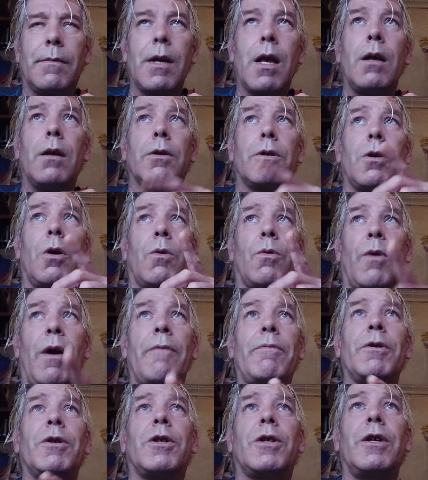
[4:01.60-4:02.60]
So, in
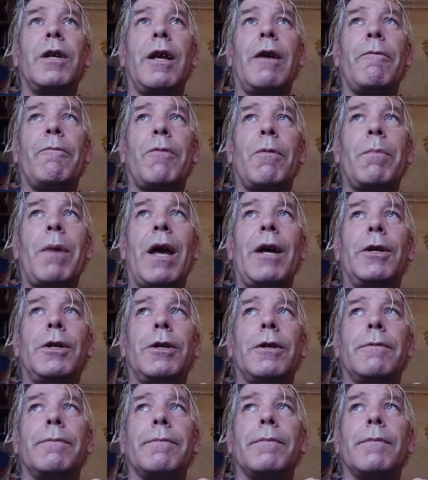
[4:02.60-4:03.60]
reference to the information